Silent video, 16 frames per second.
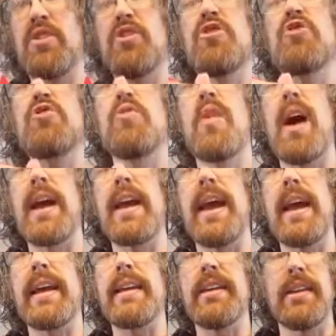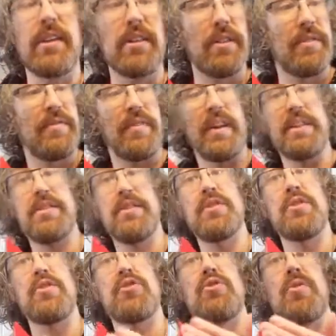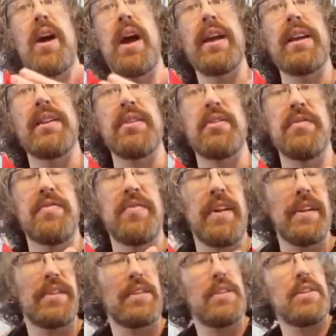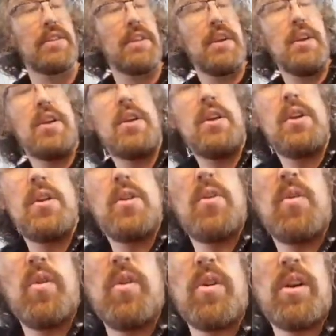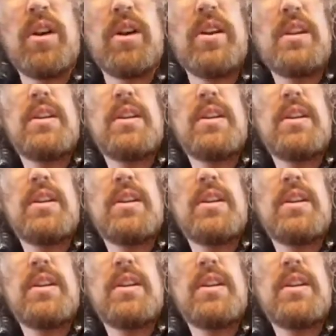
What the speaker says: triangular faces or triangle faces, or